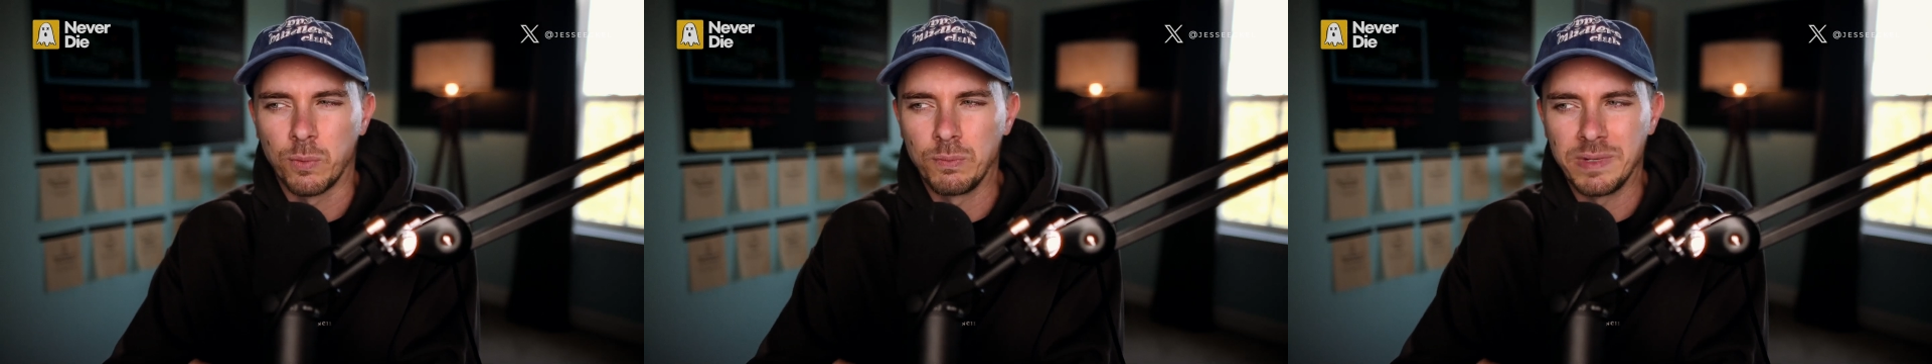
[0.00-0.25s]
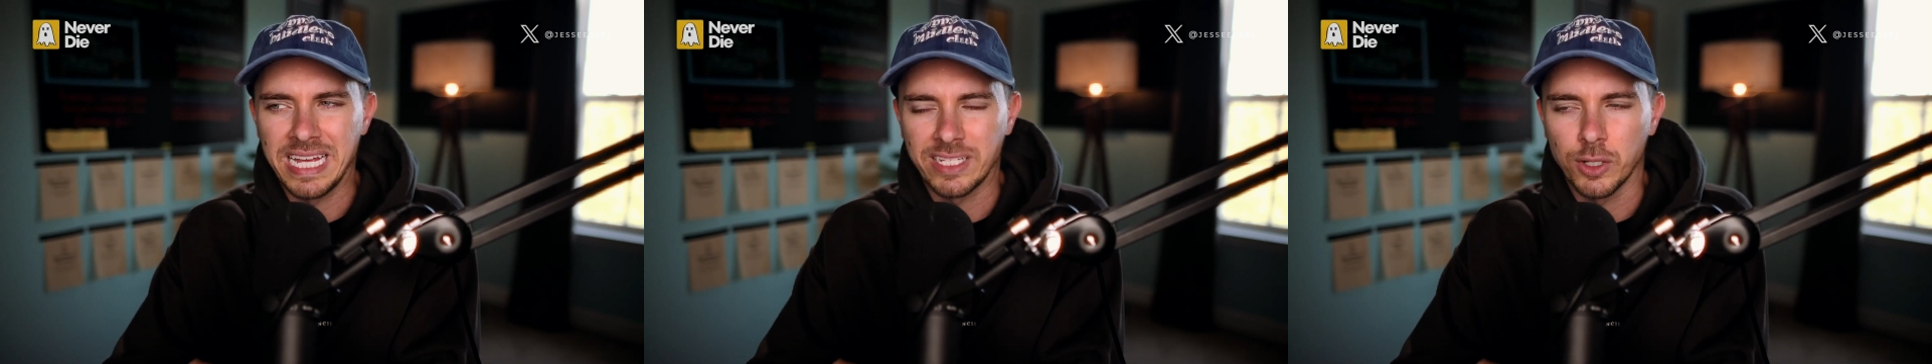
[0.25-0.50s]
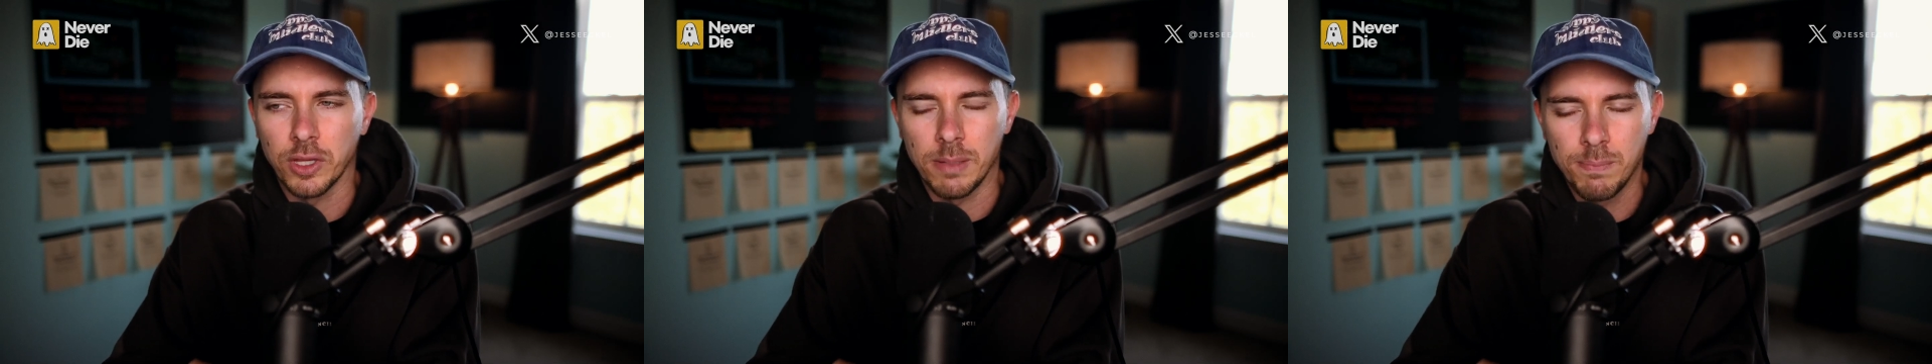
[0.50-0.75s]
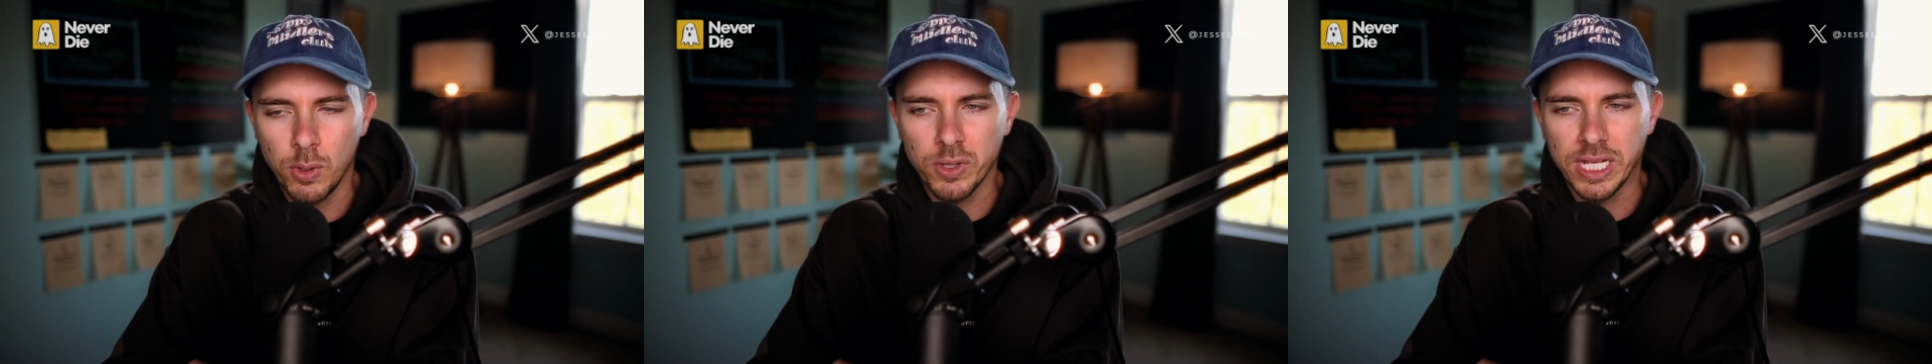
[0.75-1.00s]
necessarily
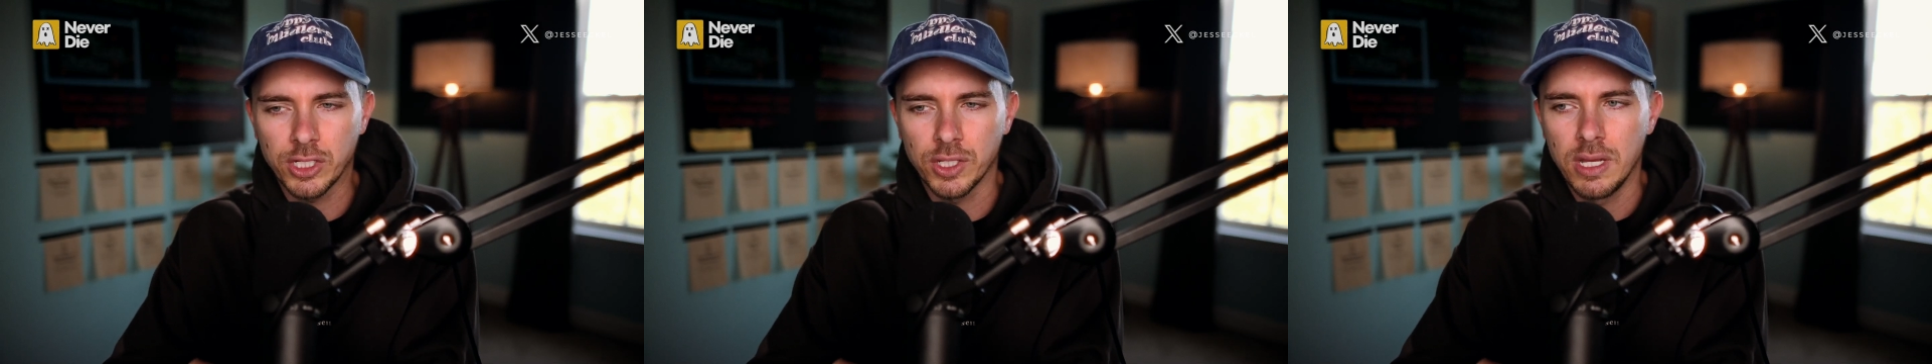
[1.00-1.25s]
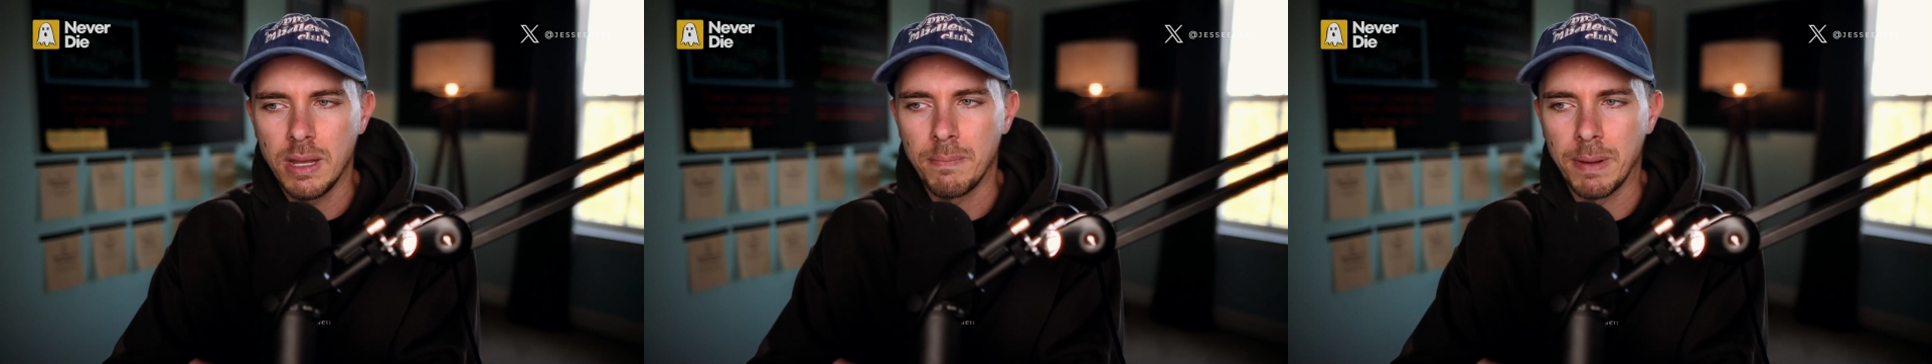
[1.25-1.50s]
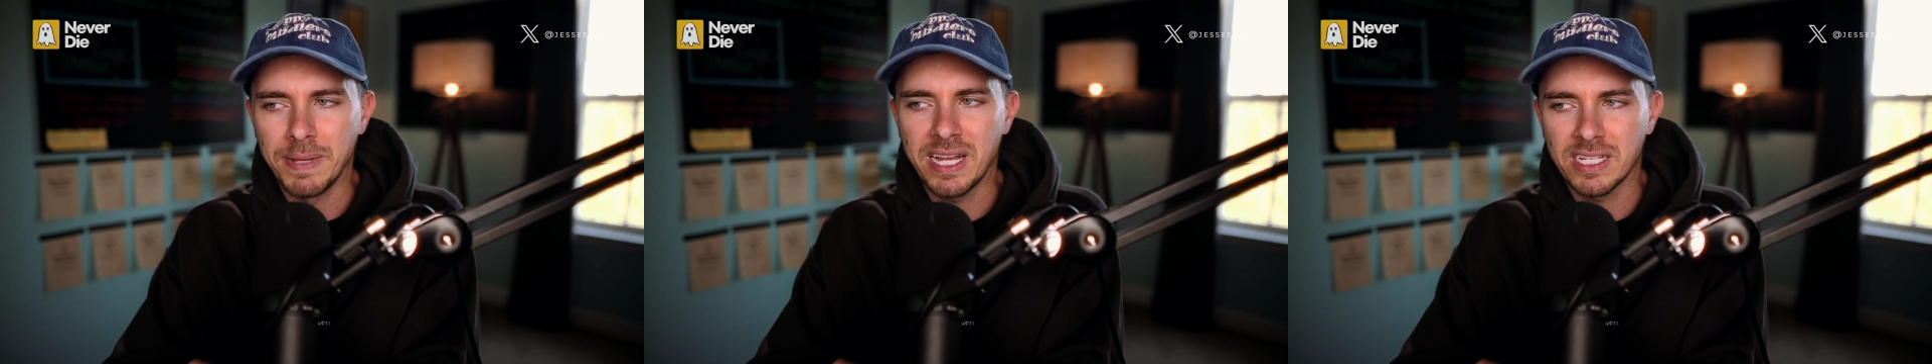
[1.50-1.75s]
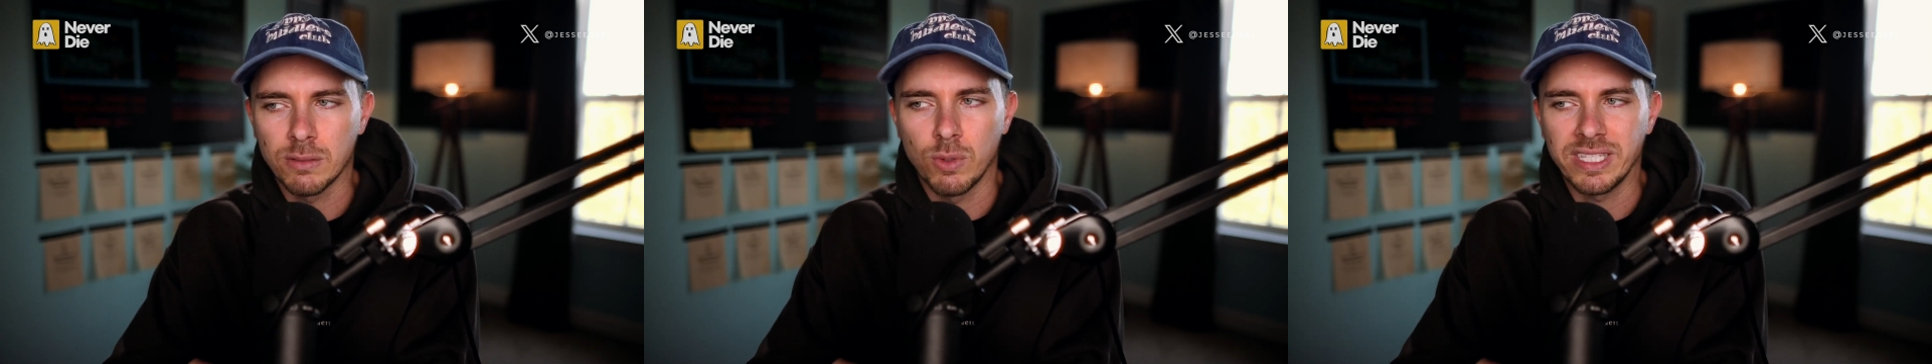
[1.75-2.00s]
bullish, but
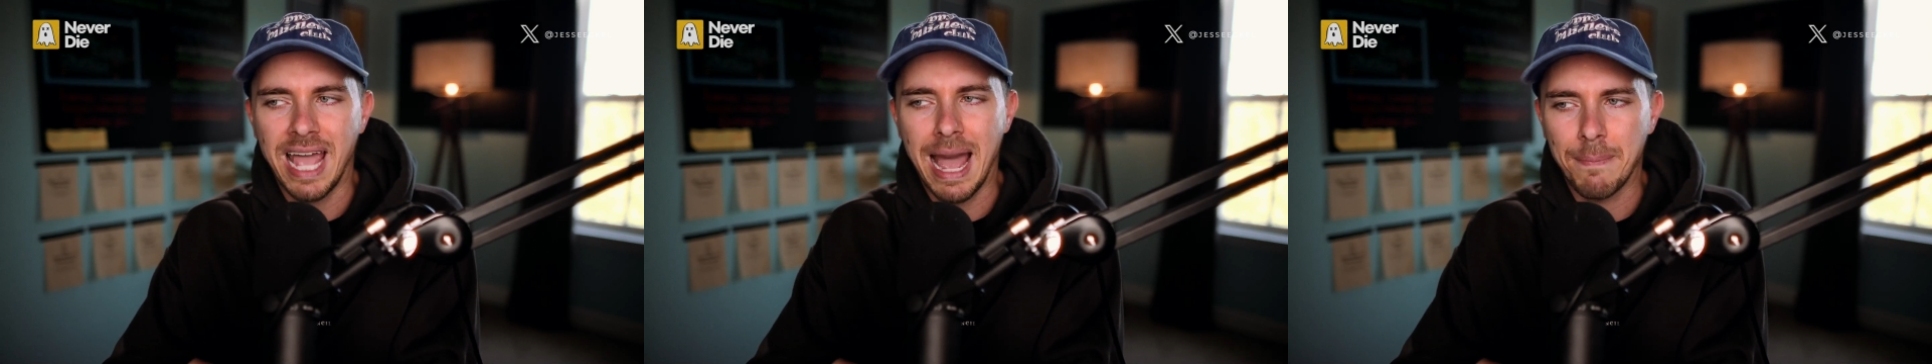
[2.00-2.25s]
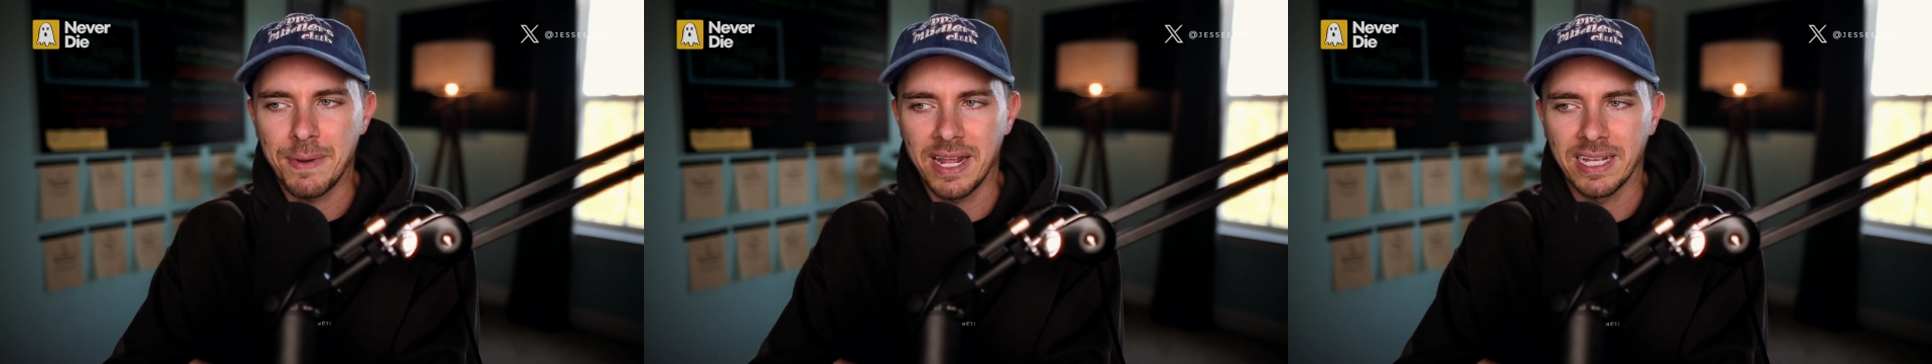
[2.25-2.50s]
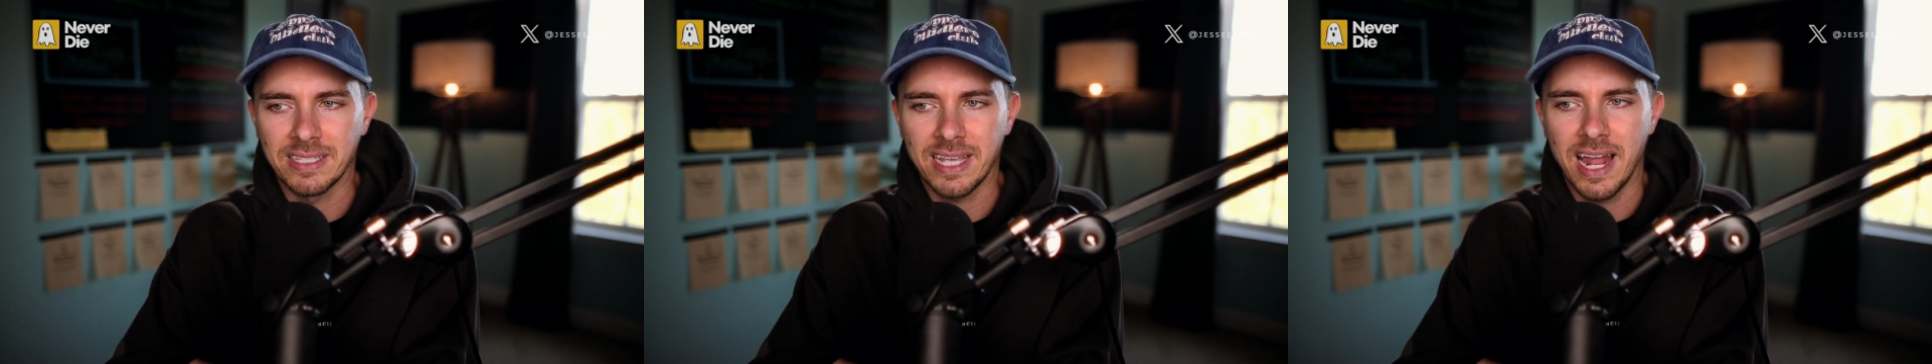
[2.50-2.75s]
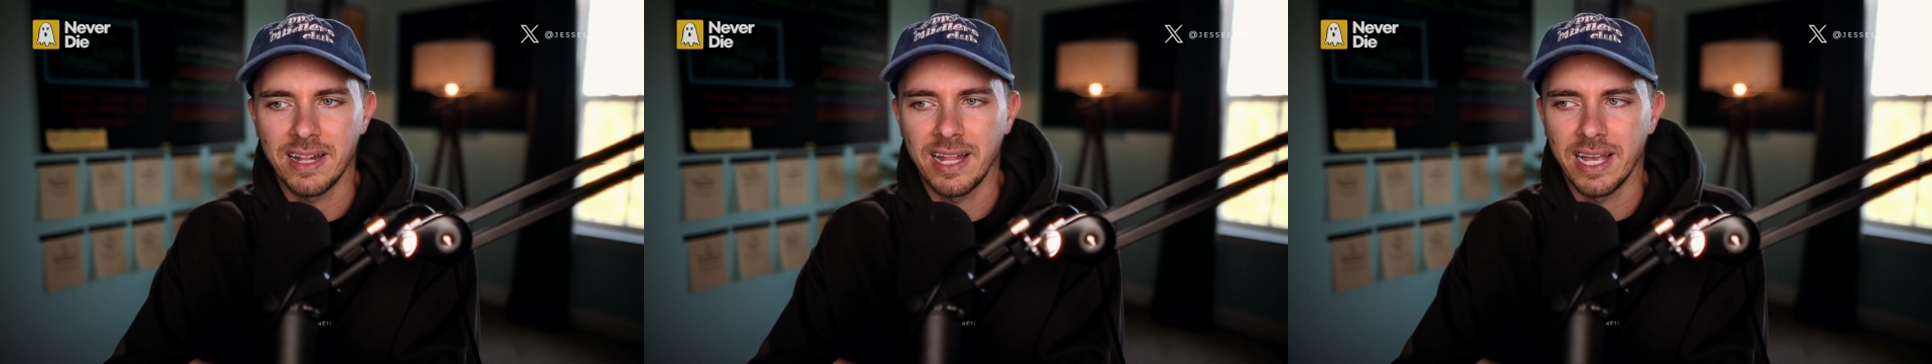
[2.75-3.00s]
because of what's happening, it's
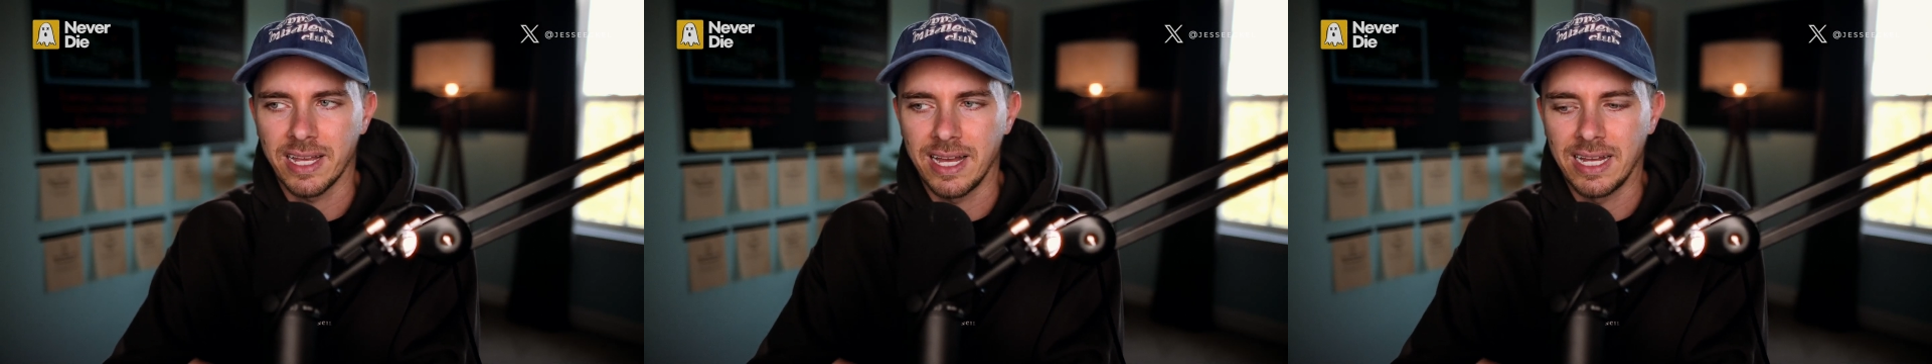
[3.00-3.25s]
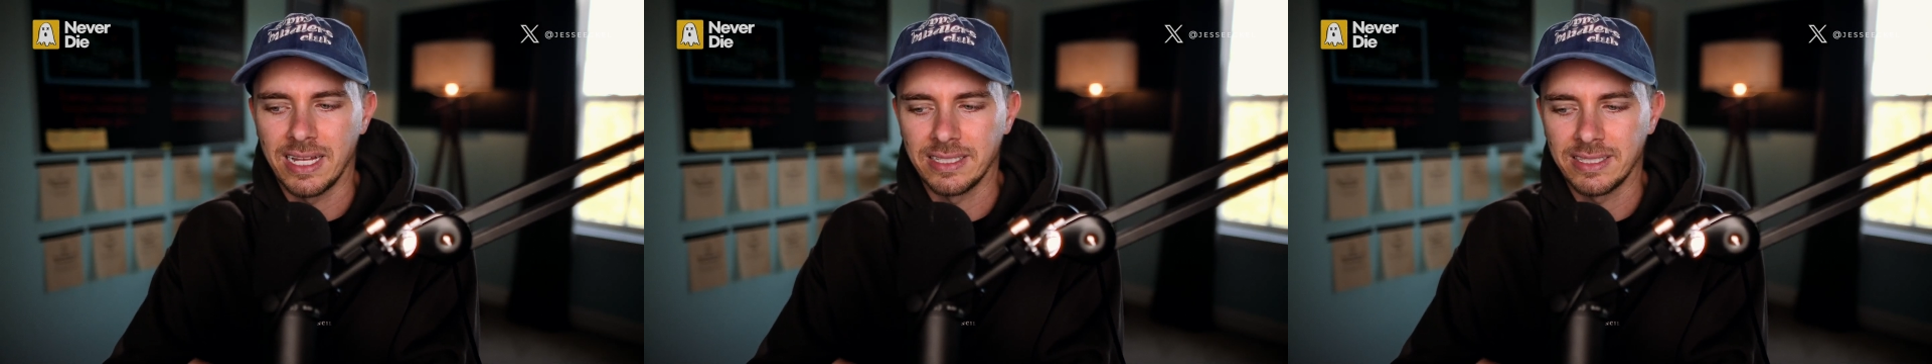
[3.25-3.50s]
kind of